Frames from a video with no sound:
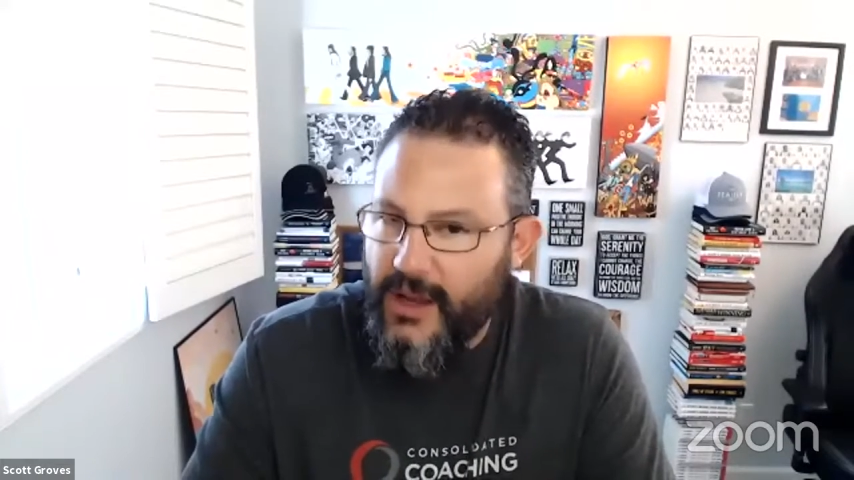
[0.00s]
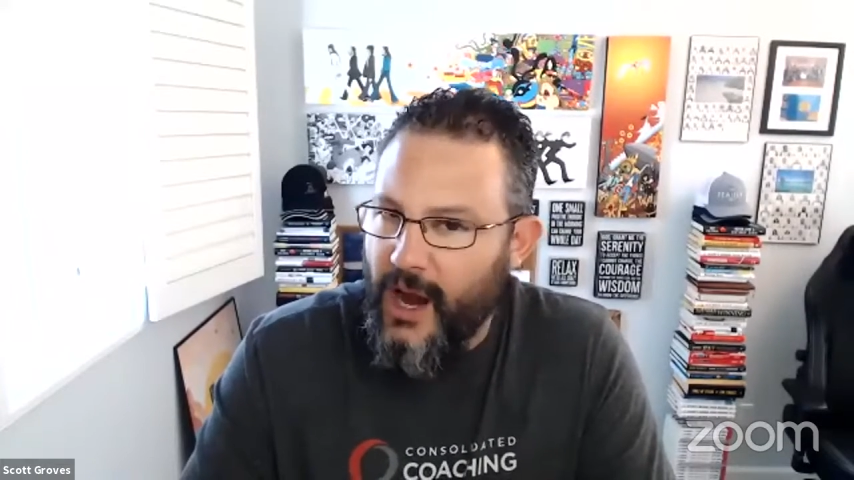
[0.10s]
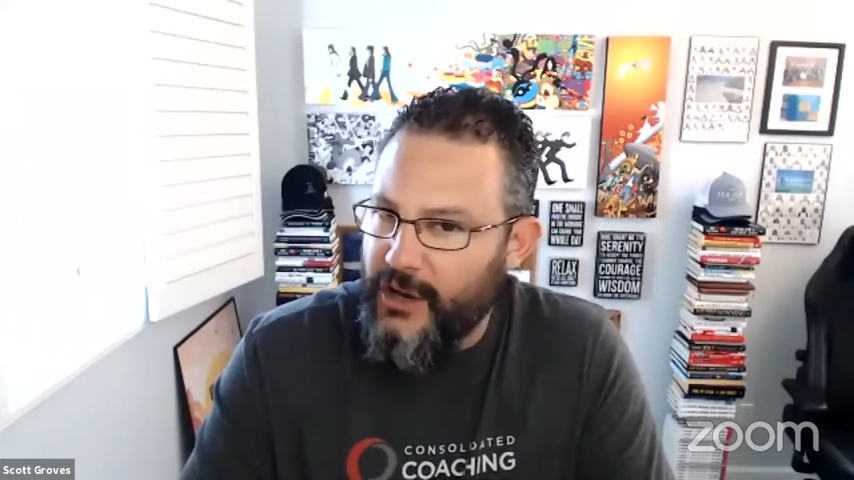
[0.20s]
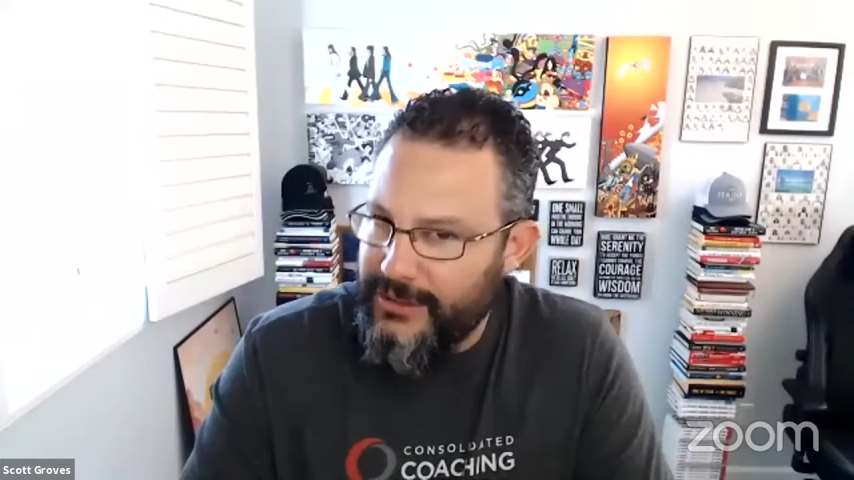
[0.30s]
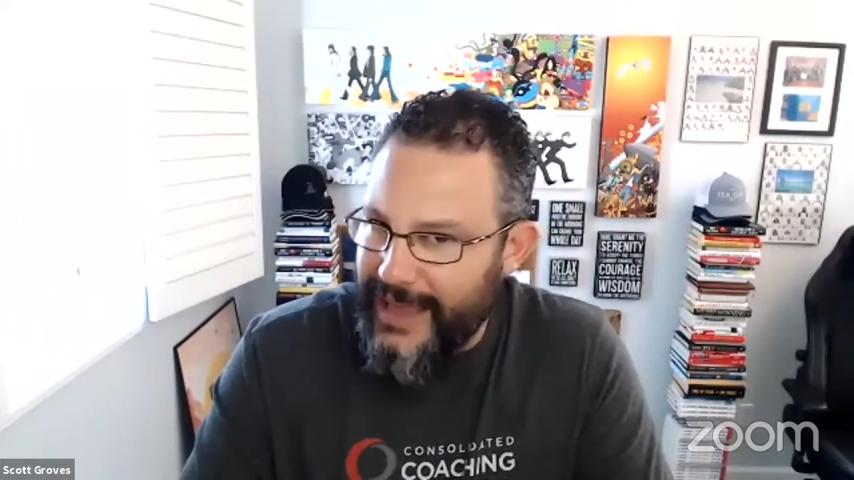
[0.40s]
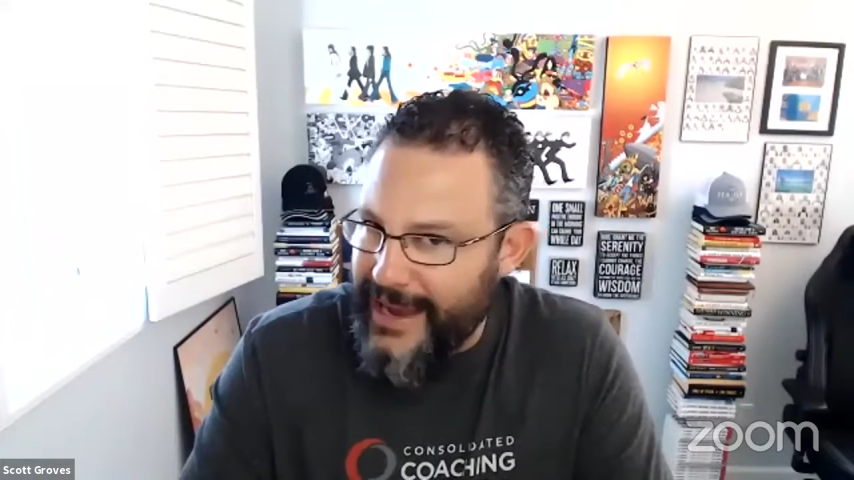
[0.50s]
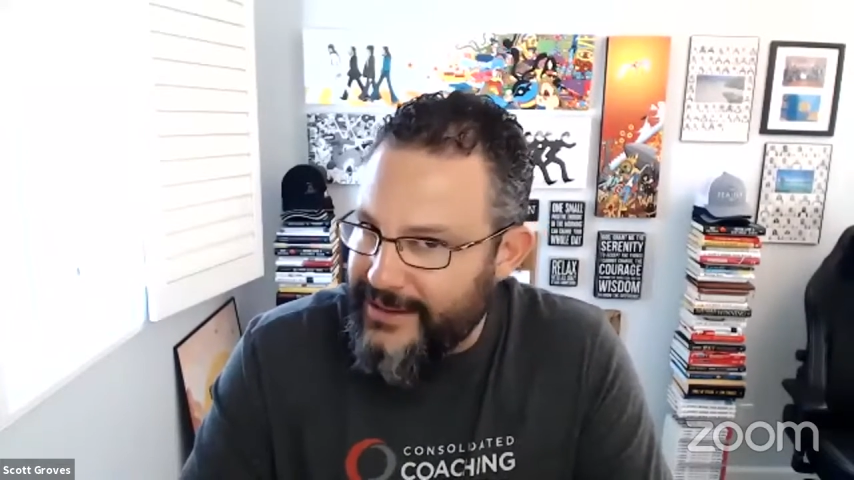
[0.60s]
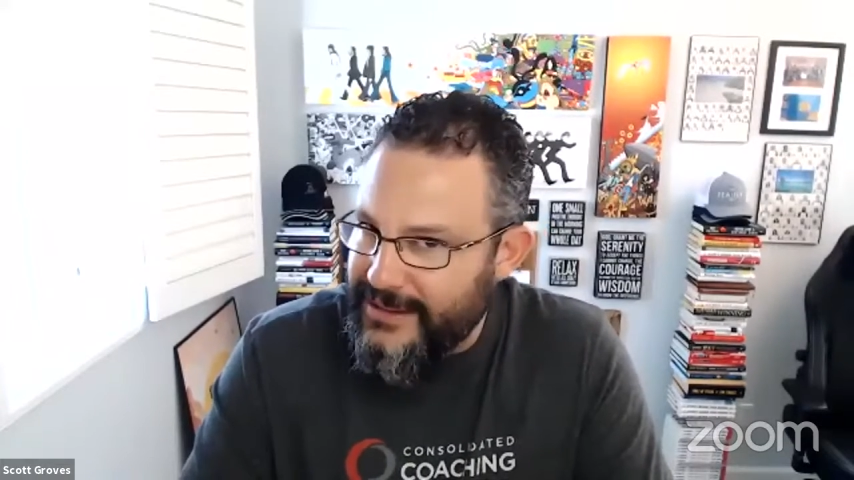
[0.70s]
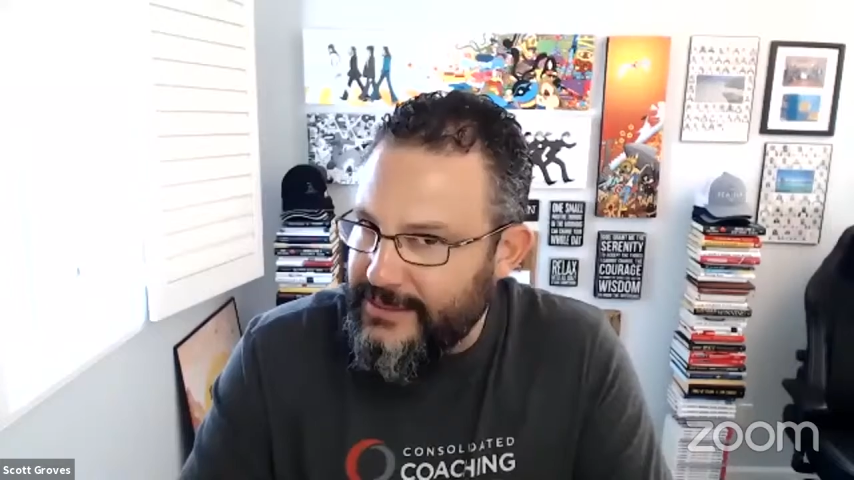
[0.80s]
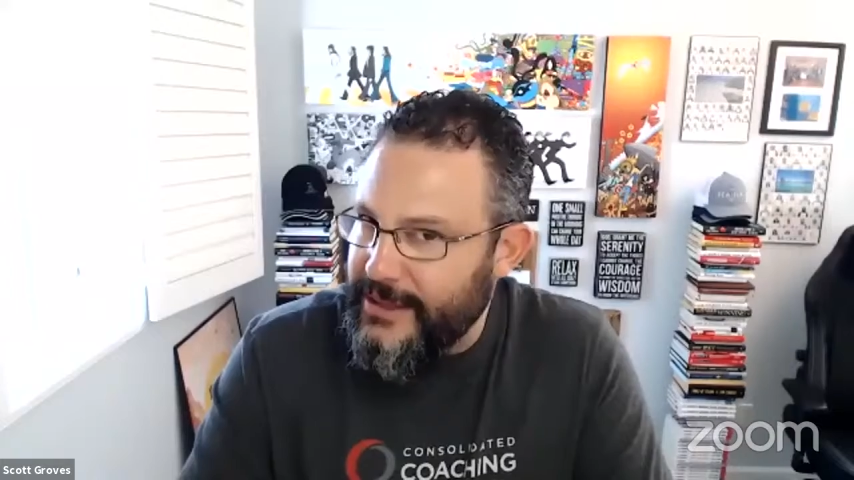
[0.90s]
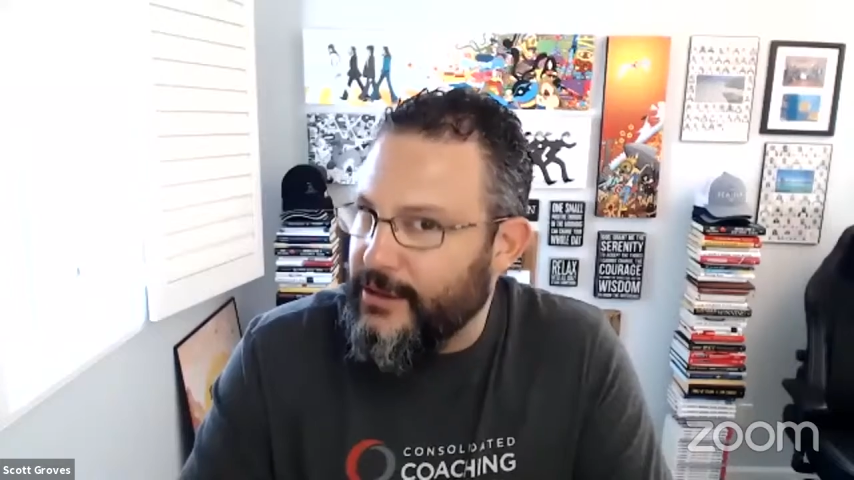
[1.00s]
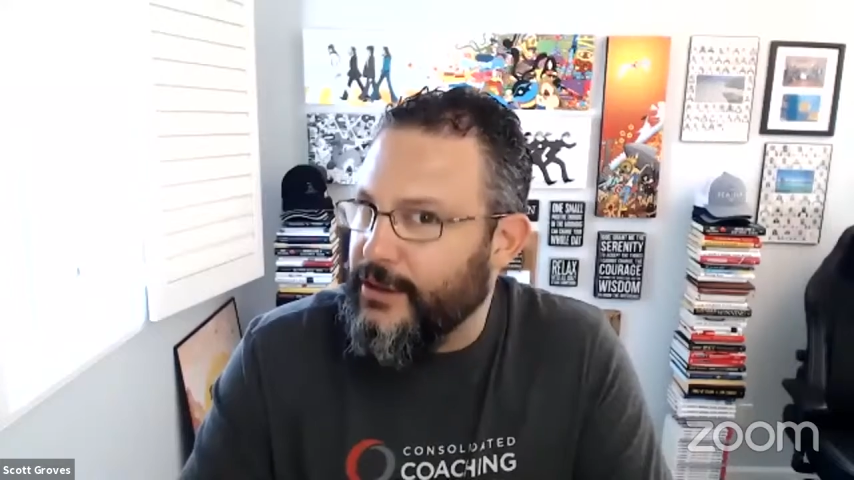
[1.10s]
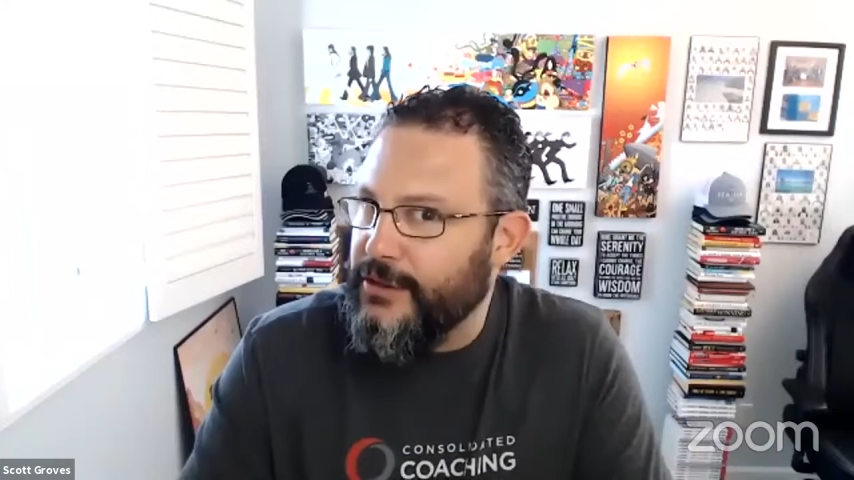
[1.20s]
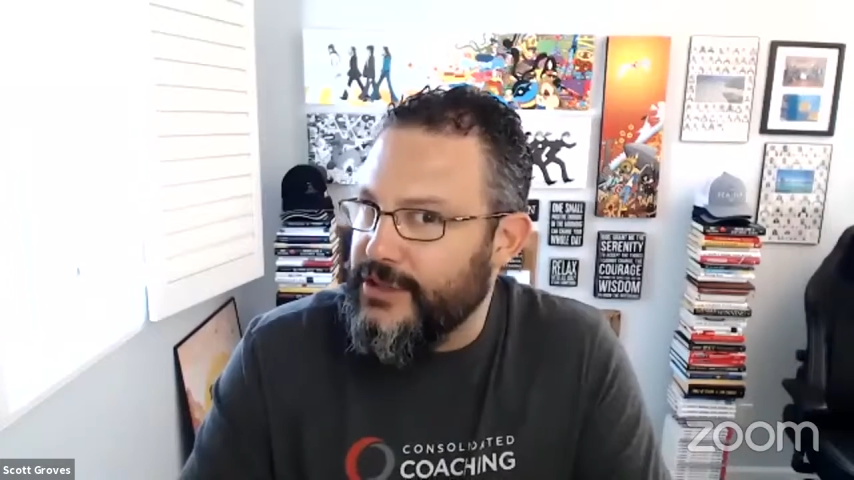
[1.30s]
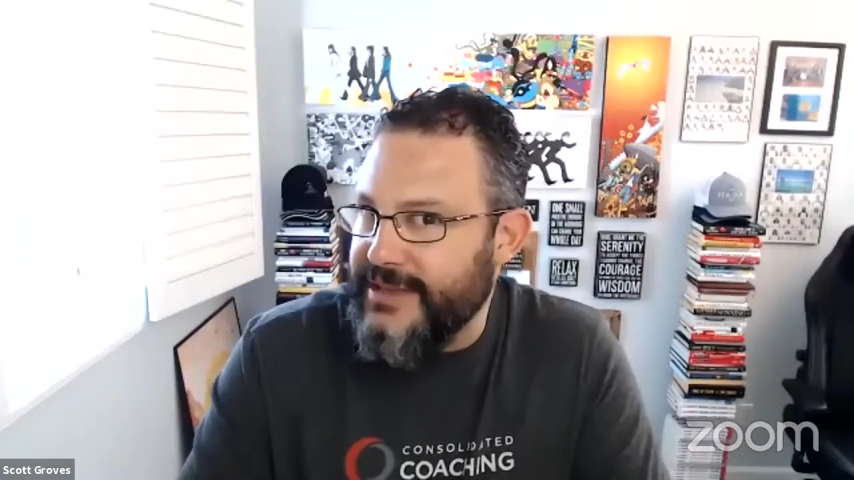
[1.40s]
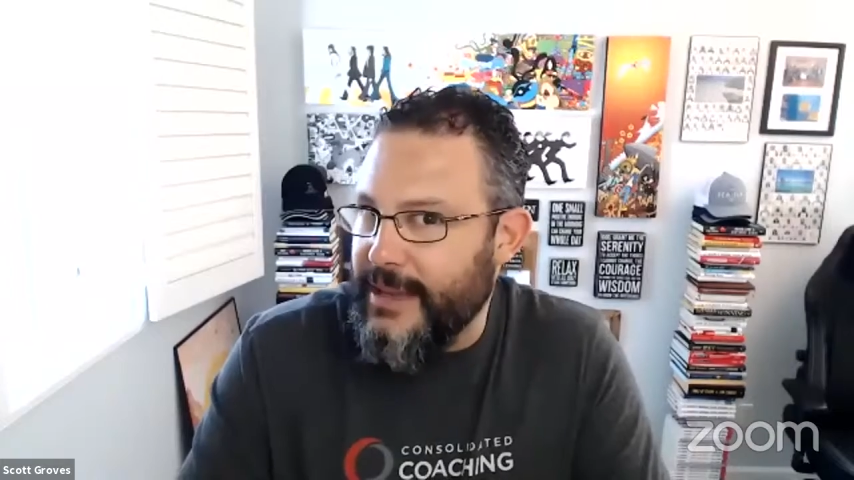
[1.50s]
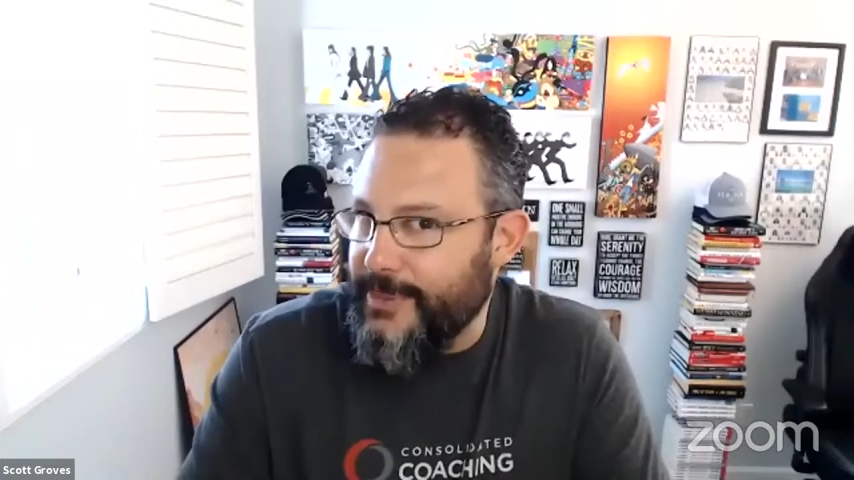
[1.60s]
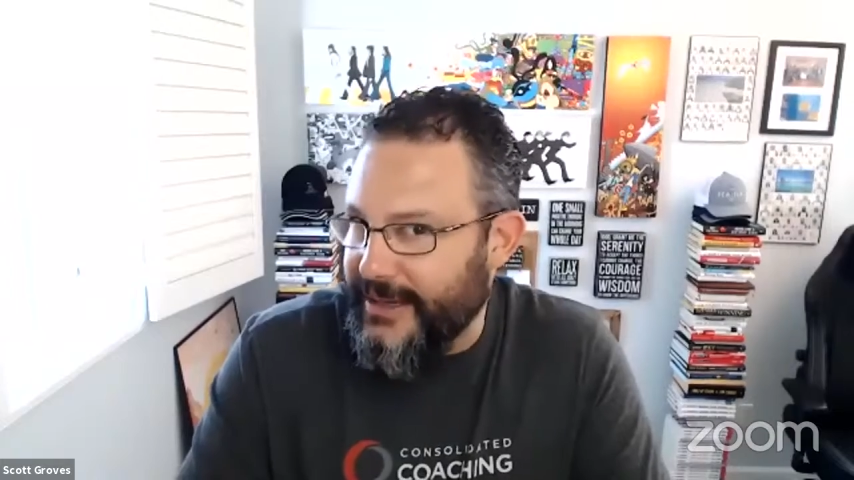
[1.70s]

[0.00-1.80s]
Are you lying to me or are you just not